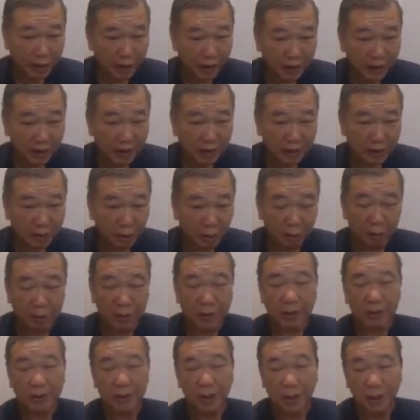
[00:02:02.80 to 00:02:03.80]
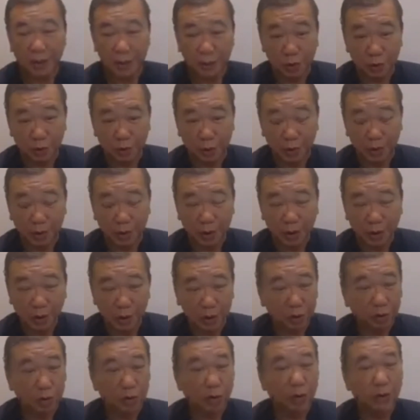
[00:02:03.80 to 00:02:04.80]
any complicated instrument.
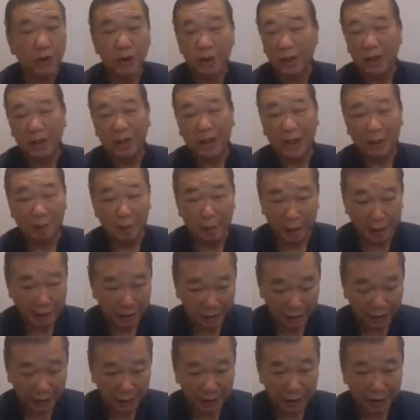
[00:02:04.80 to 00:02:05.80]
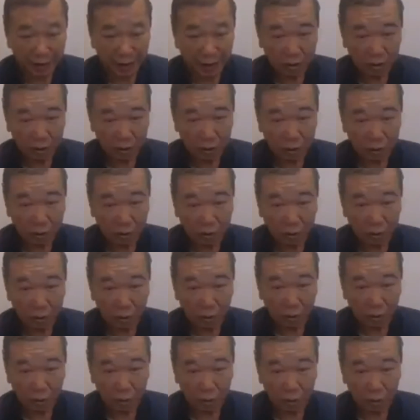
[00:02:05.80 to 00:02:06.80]
You do not need a laboratory
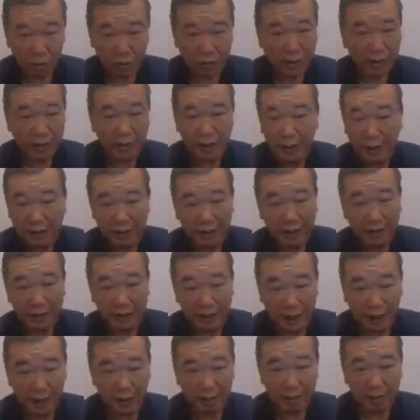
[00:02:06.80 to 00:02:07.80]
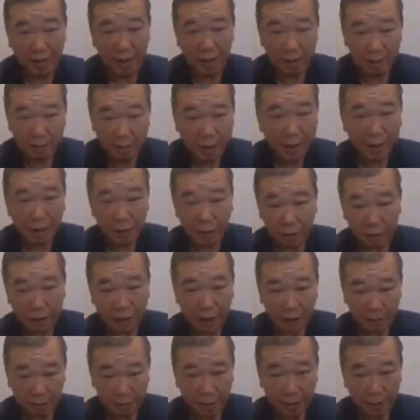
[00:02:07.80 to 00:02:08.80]
to study this macro
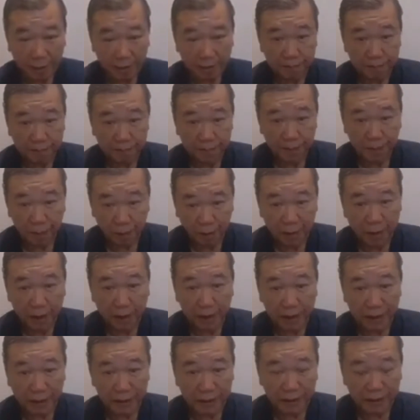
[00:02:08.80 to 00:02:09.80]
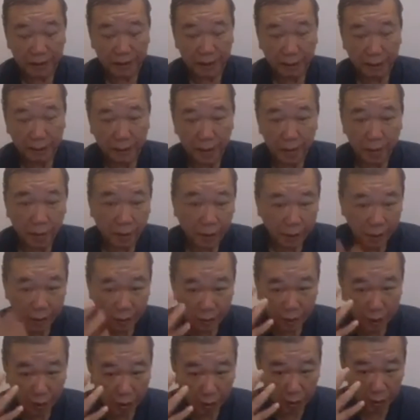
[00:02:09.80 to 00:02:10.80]
therapy. Okay, this is a thing. You can
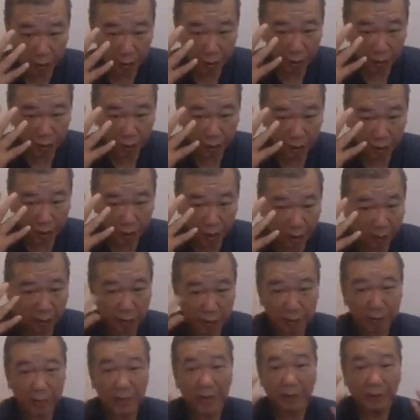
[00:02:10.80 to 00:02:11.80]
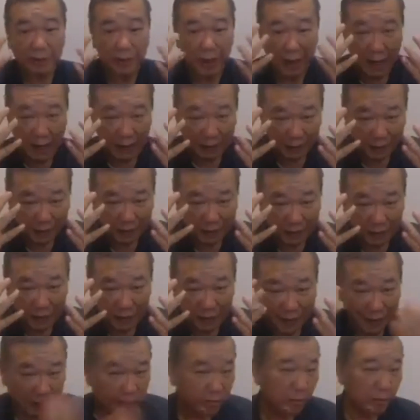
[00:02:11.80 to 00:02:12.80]
use your everybody have eyes,
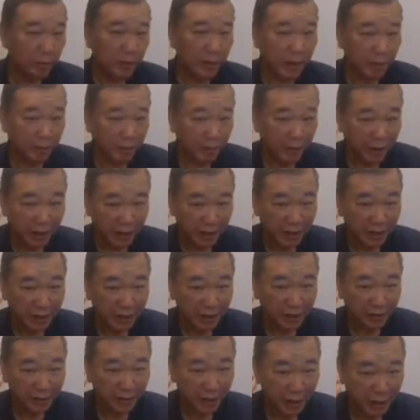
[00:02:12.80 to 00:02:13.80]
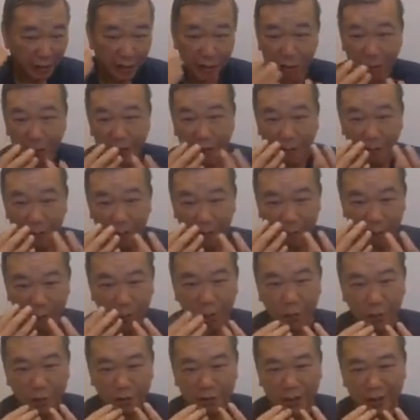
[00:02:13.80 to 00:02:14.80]
everybody have ear, everybody have
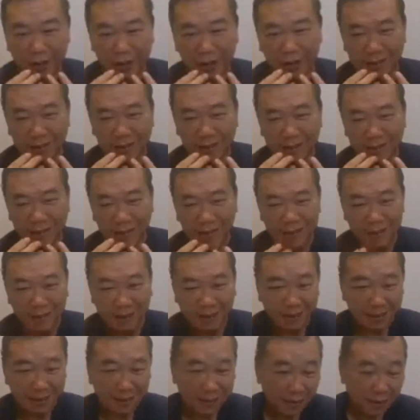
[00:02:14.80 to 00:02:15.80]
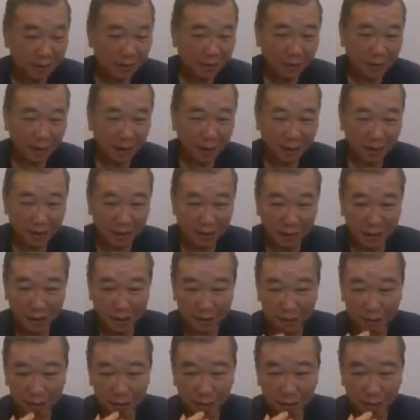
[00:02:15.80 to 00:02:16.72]
nose and a